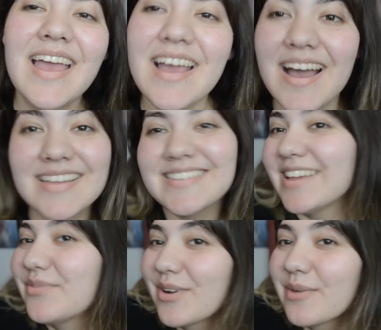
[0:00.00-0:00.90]
Hey guys,
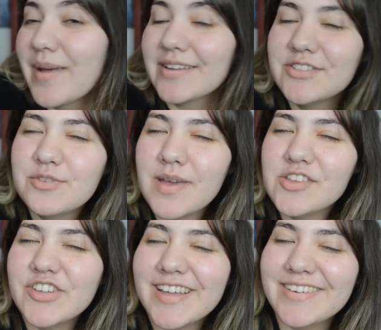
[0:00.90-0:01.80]
and welcome back to my
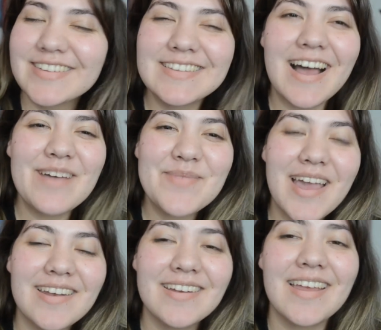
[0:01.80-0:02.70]
channel. I'm
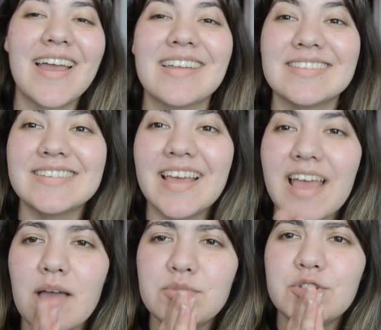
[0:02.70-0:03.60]
Kennedy, and today
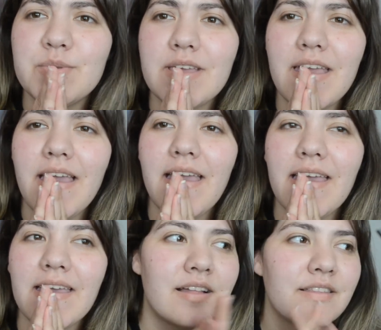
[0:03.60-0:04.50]
I'm doing
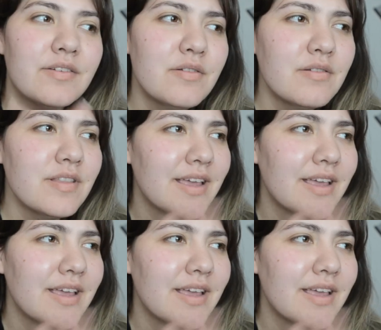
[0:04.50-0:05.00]
a little